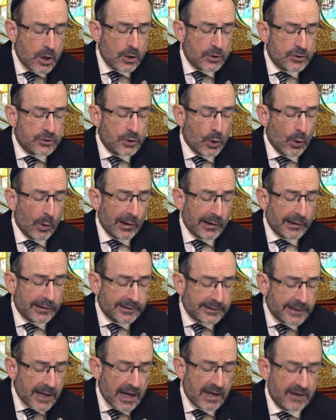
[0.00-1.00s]
So,
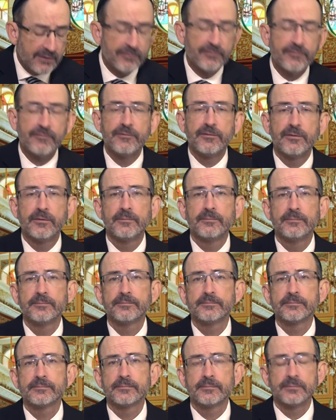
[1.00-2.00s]
life,
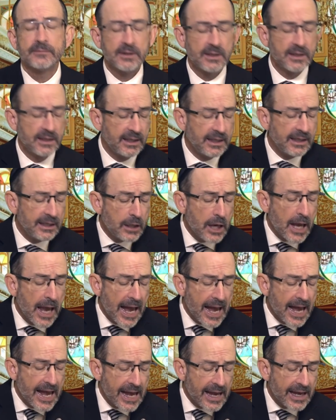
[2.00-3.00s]

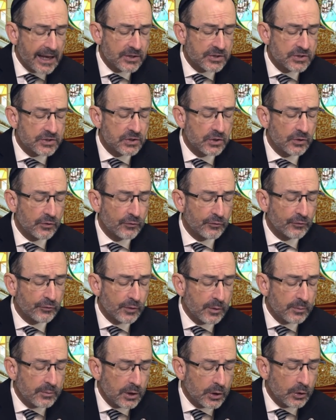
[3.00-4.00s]
he asks
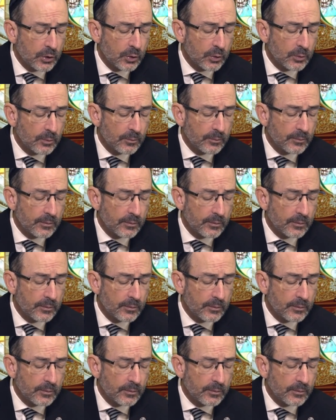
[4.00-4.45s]
from you,